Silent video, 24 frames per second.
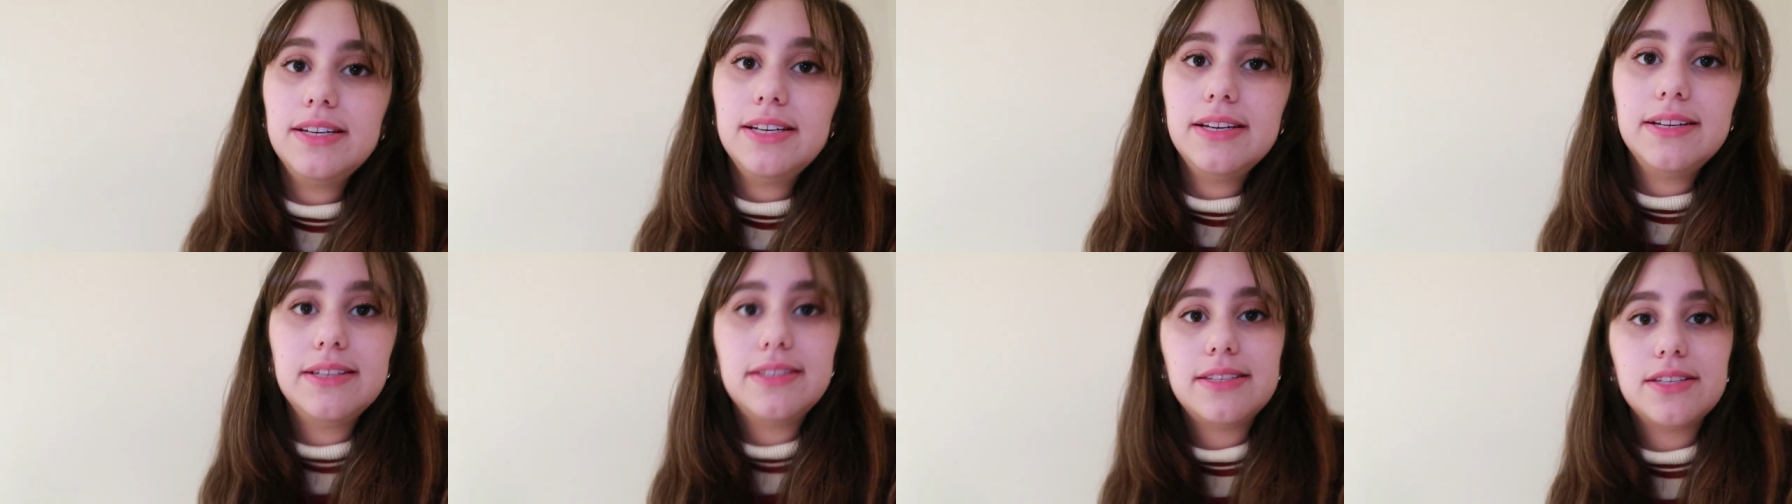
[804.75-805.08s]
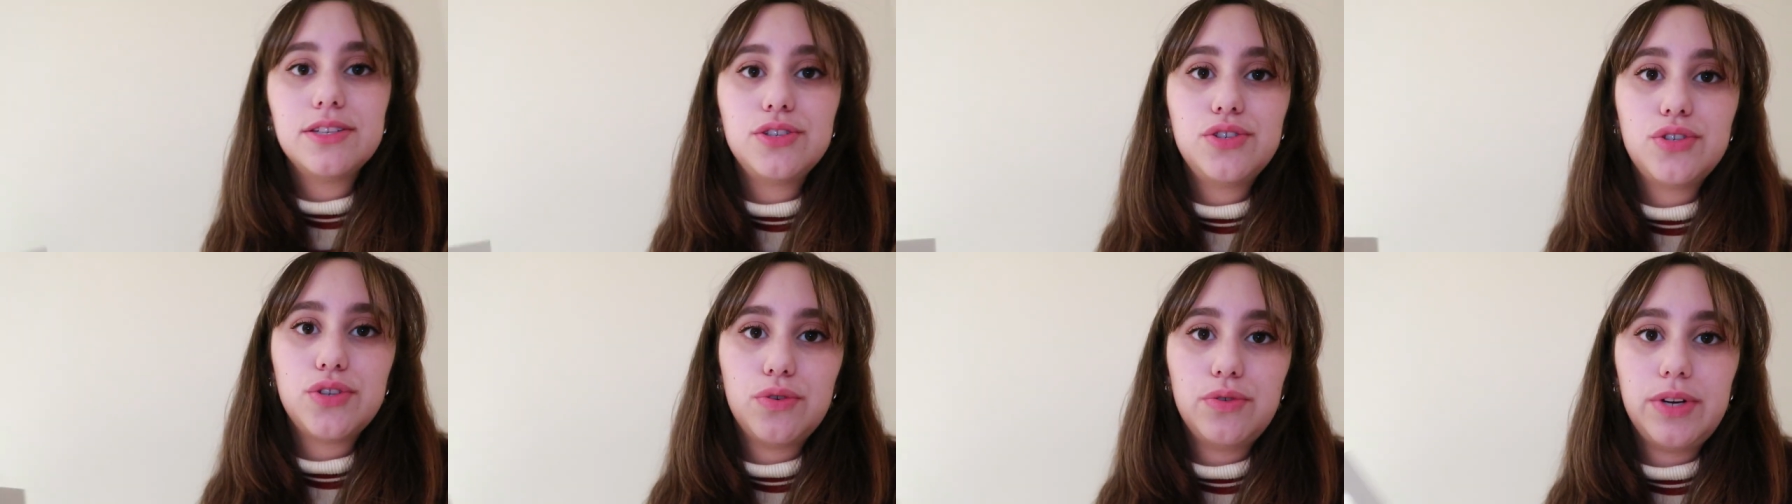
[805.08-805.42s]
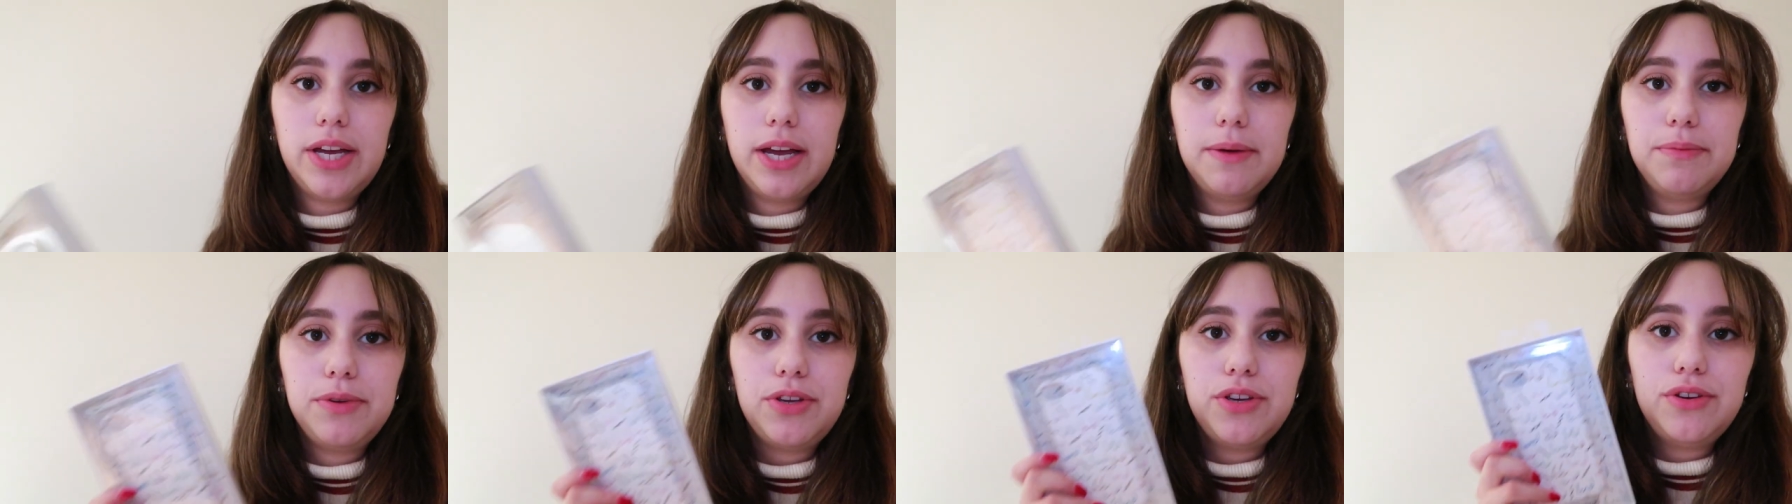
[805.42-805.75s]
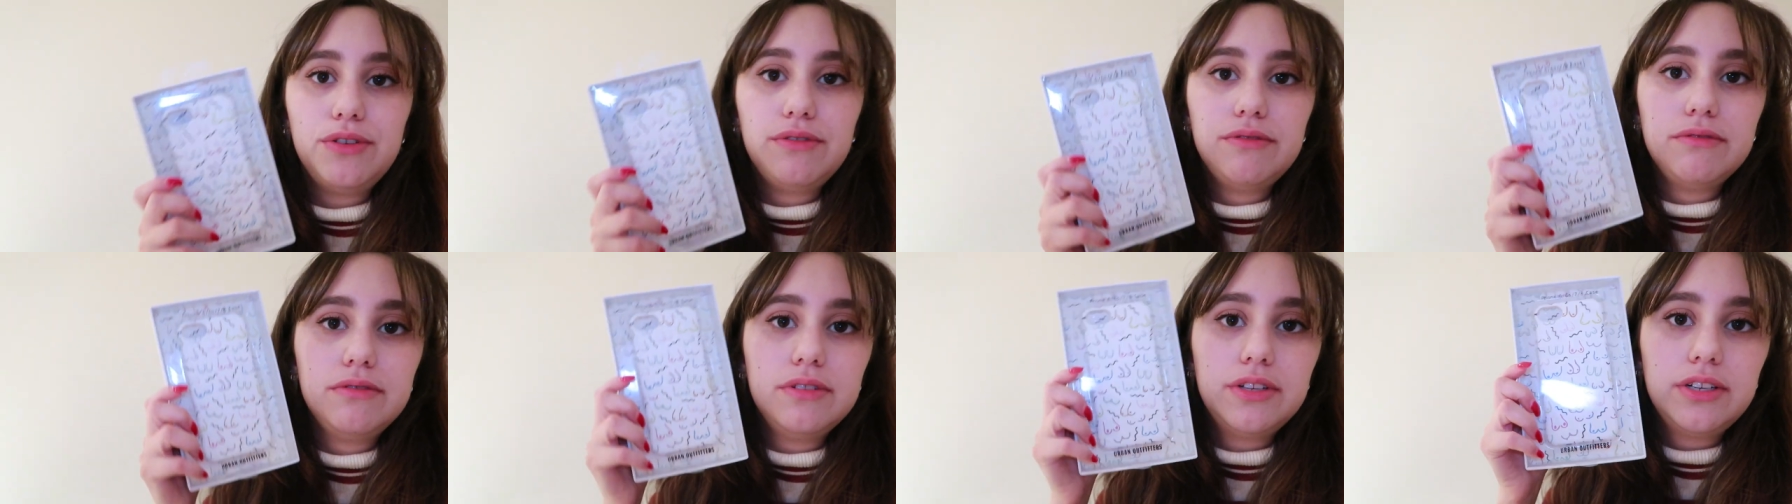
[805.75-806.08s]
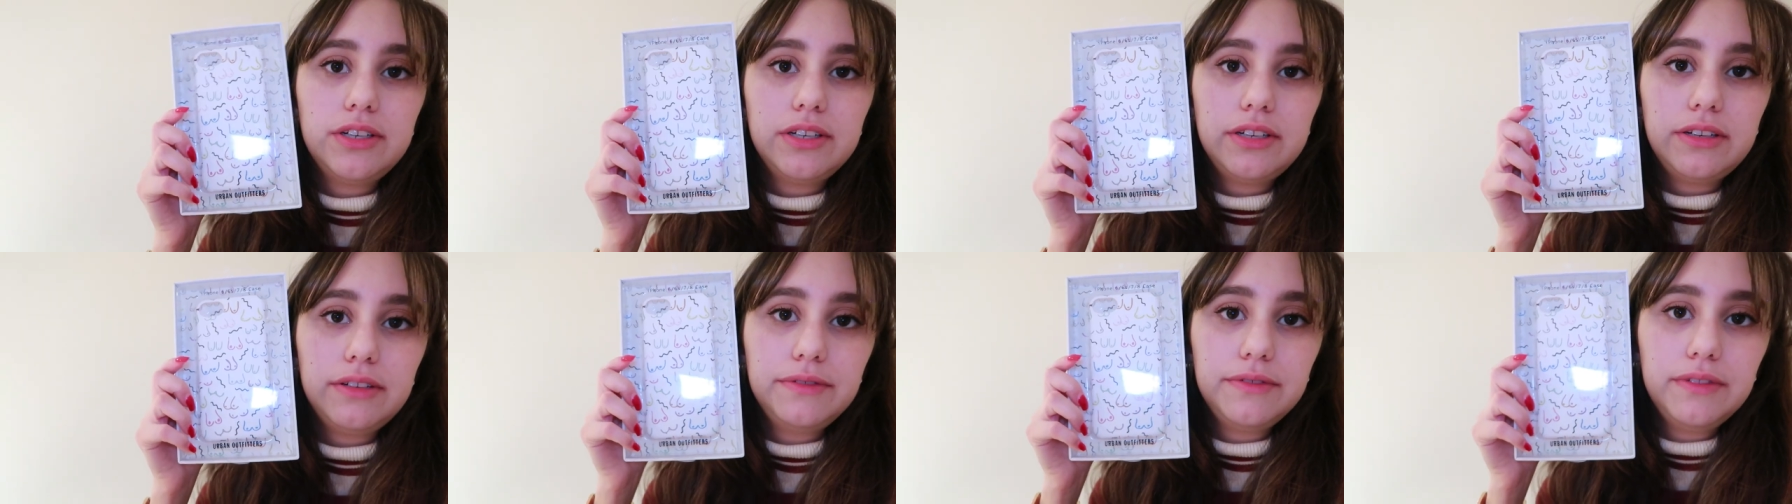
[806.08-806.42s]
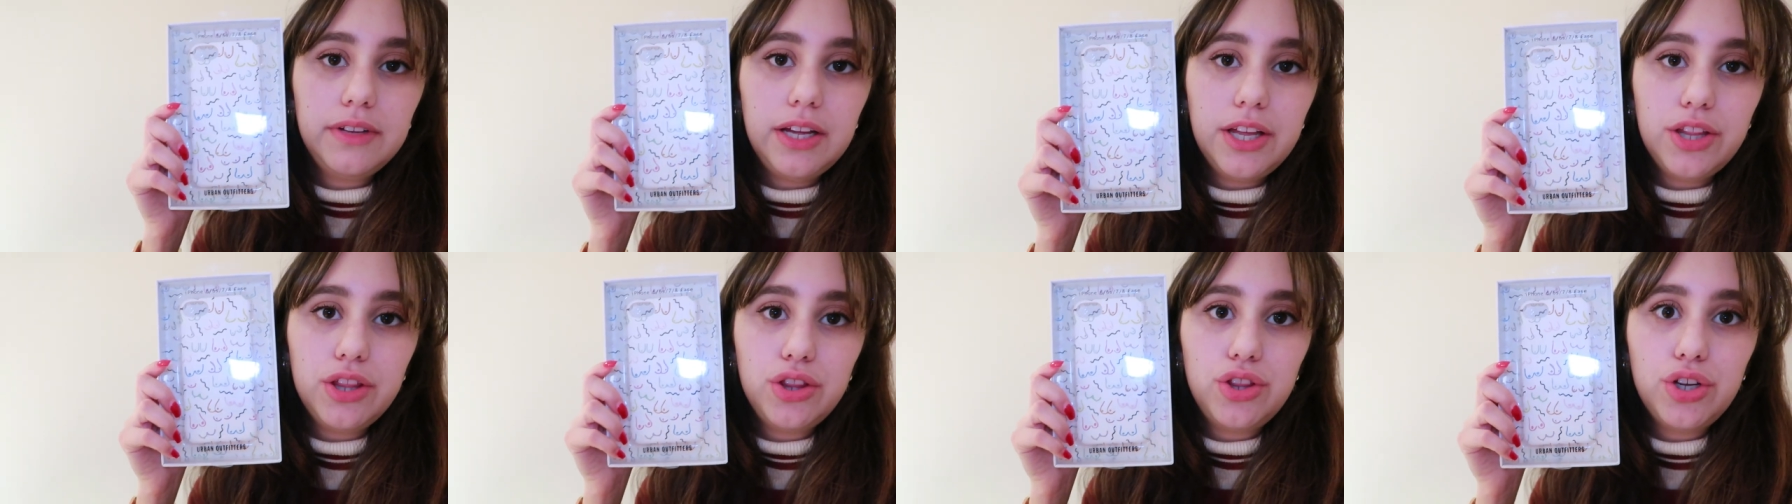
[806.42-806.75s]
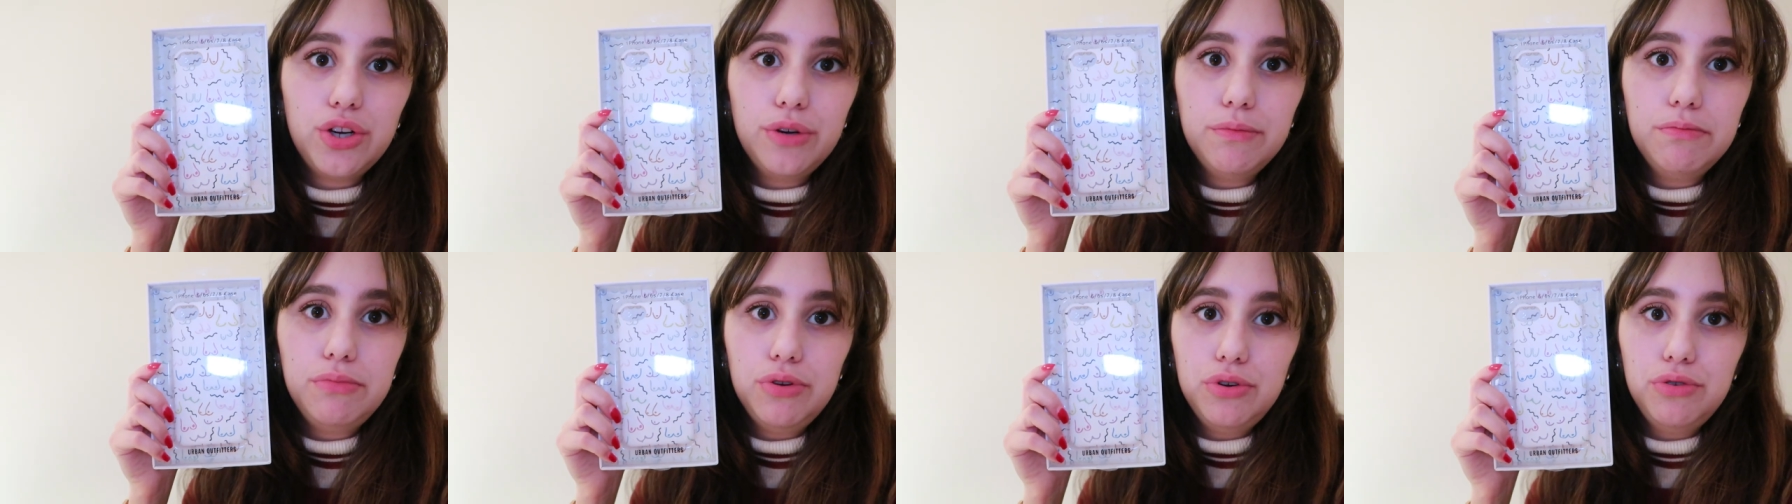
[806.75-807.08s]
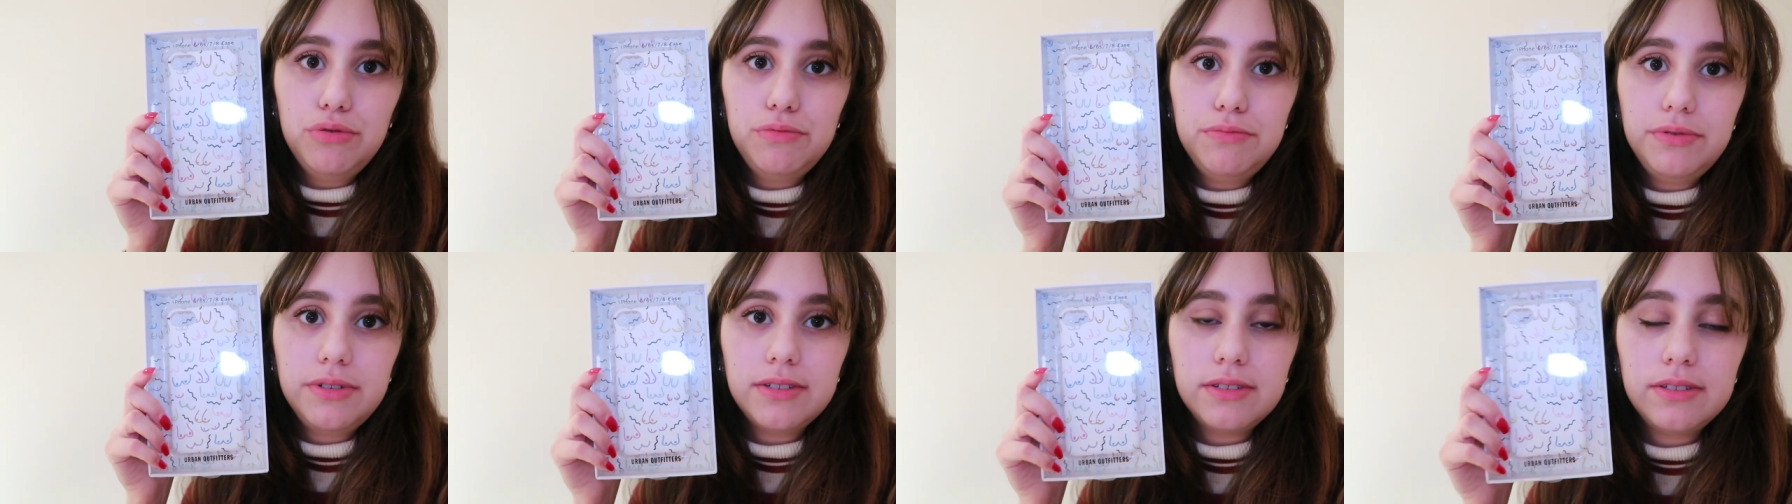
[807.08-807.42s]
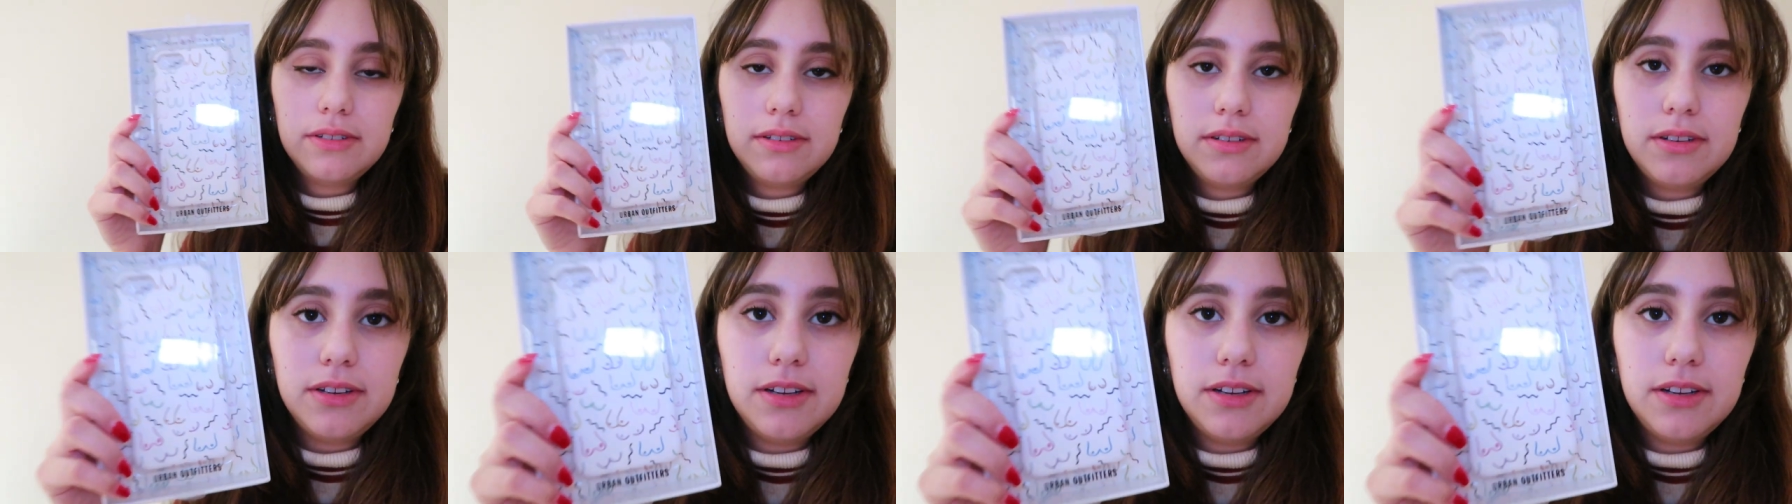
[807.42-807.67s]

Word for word: It's so damn cute. Look, they're boobs.